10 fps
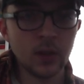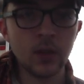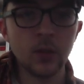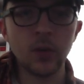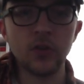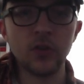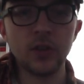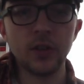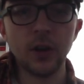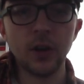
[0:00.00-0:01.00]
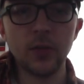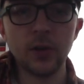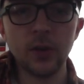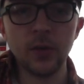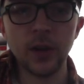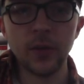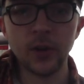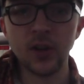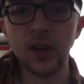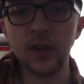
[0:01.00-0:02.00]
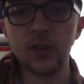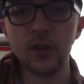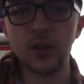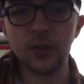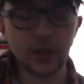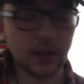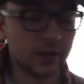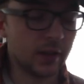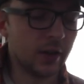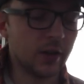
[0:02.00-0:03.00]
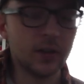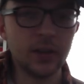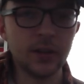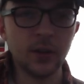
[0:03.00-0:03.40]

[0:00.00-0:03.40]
Which, you know, if you've ever heard I Saw Her Standing There, you know,